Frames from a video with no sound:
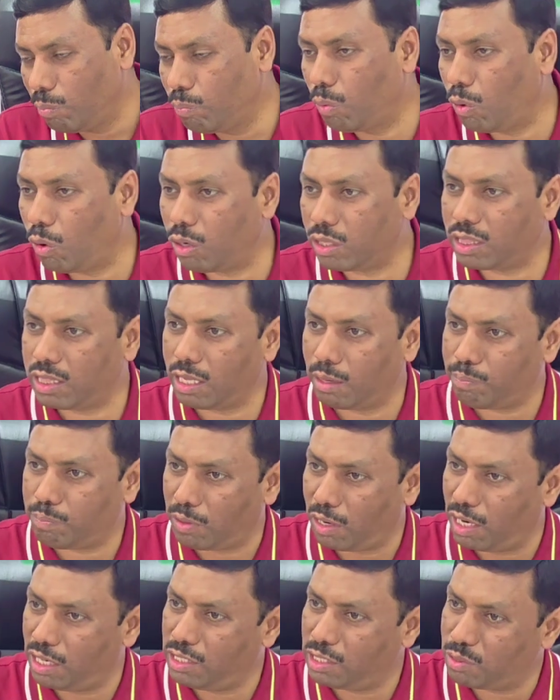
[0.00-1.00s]
Both the
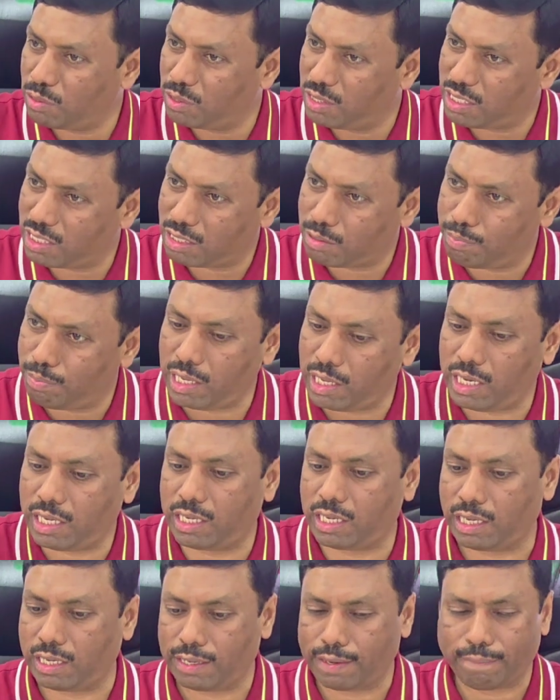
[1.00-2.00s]
points you just
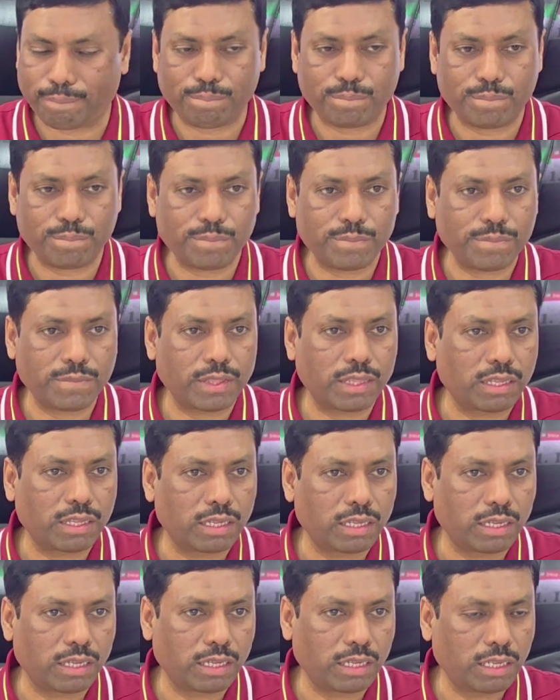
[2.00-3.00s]
bleed it.
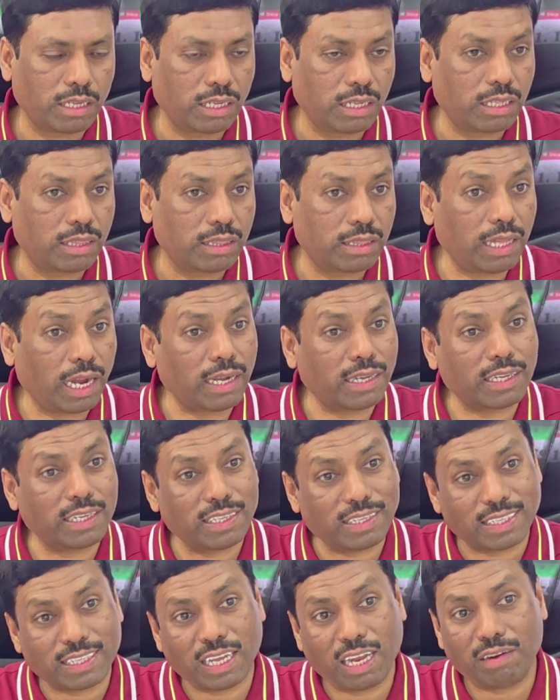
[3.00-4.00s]
That
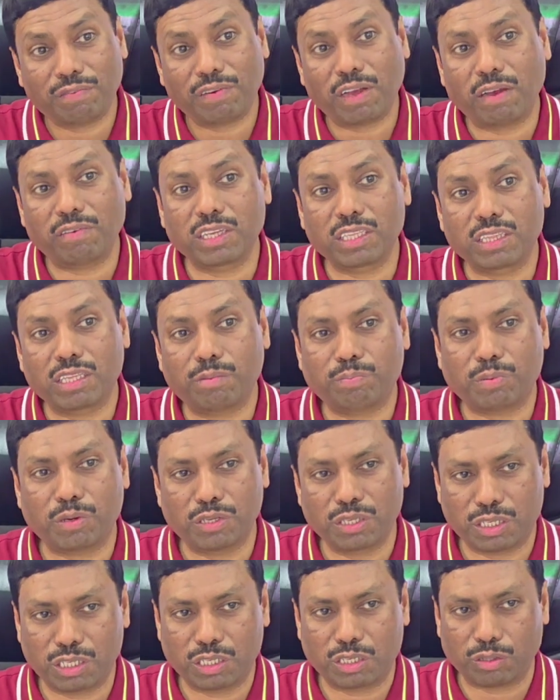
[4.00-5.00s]
itself having the
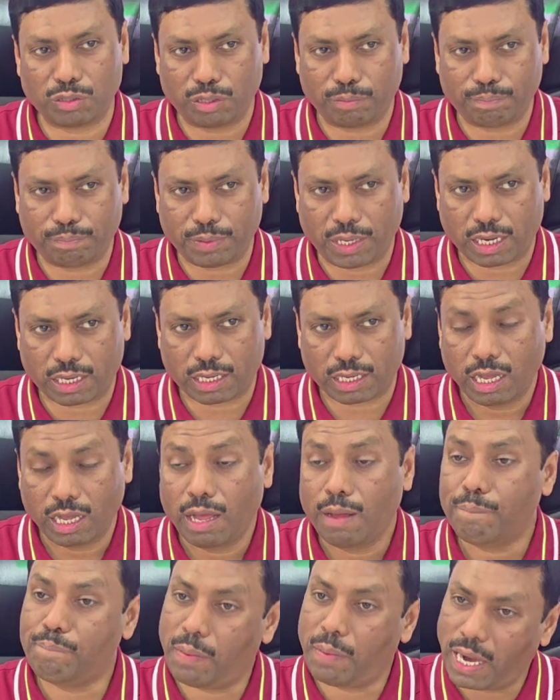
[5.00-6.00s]
positive impact.
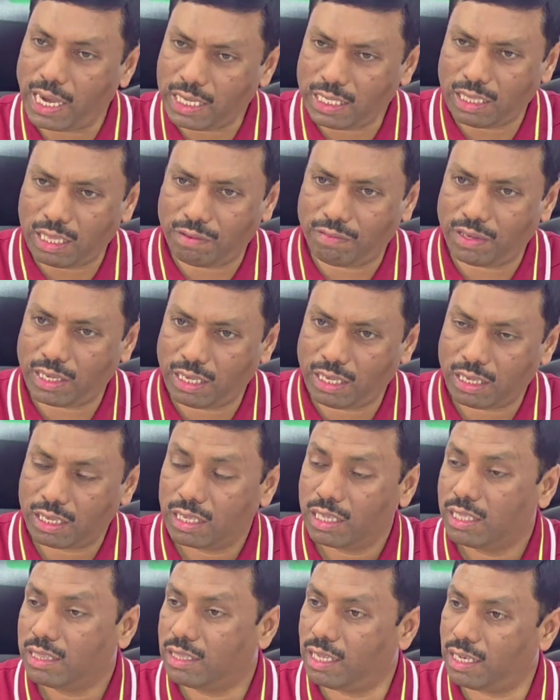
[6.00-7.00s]
By the
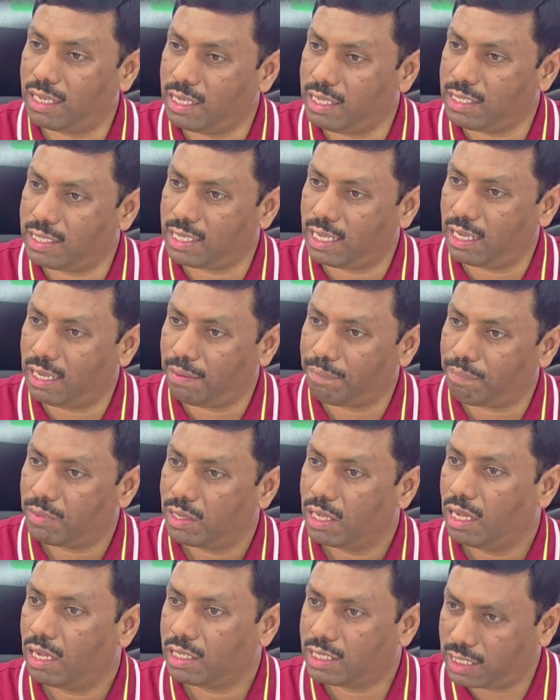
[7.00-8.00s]
way, there is a
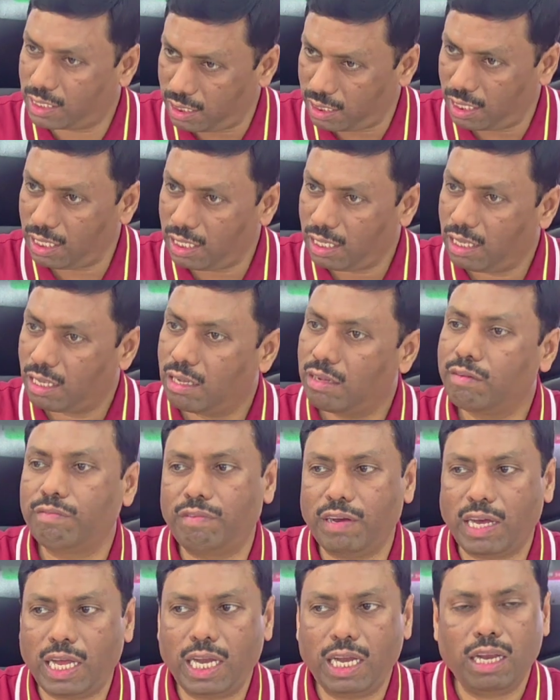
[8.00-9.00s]
Ching
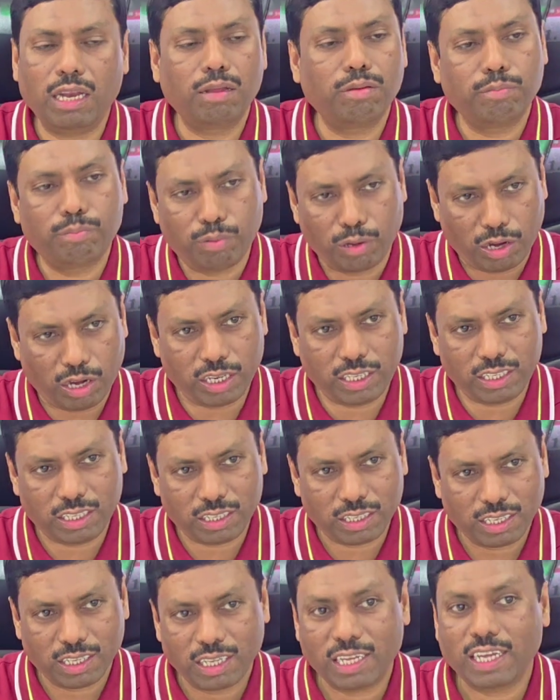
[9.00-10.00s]
well point